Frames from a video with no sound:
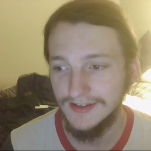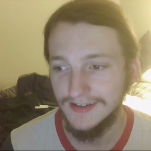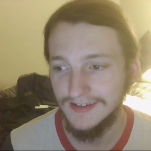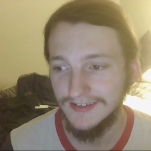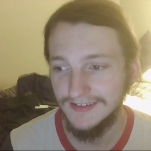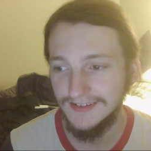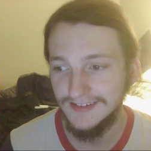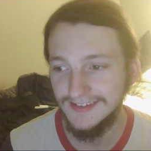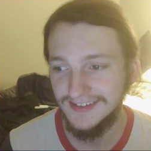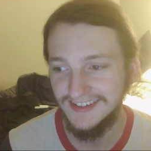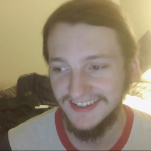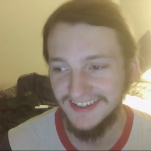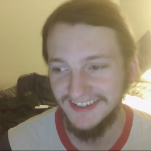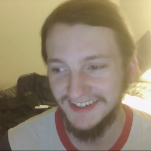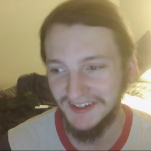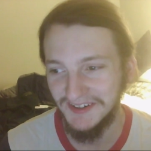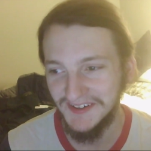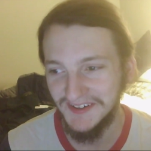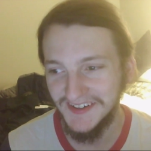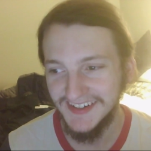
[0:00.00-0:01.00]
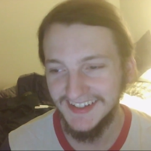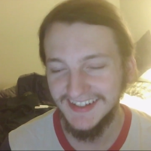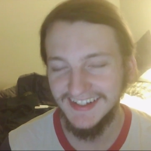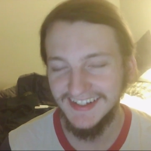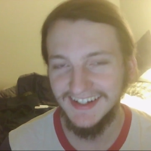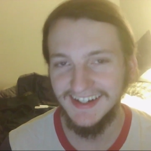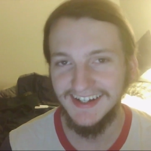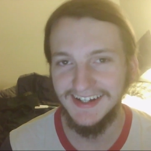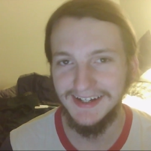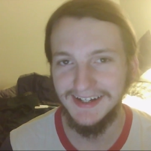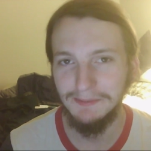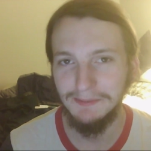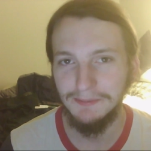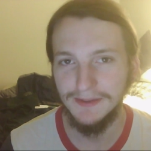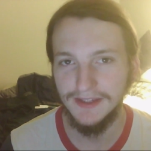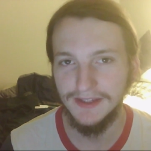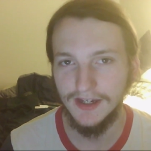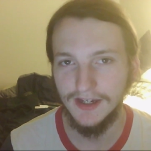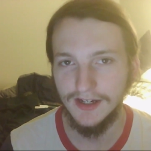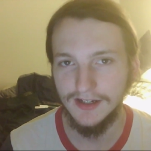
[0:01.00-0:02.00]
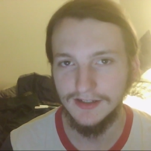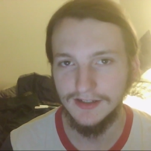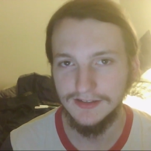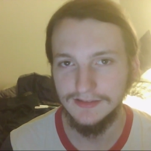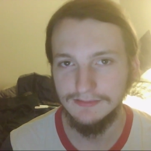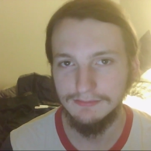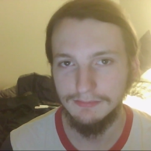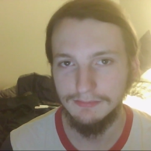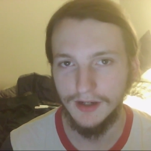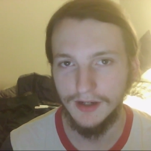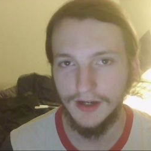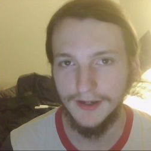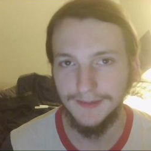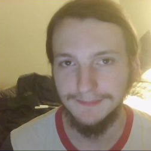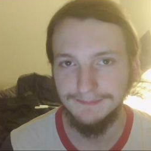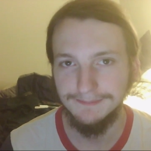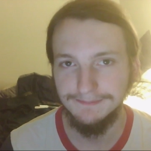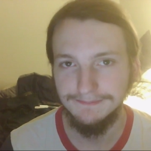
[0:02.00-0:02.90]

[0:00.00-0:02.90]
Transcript: So, uh, but yeah, bye.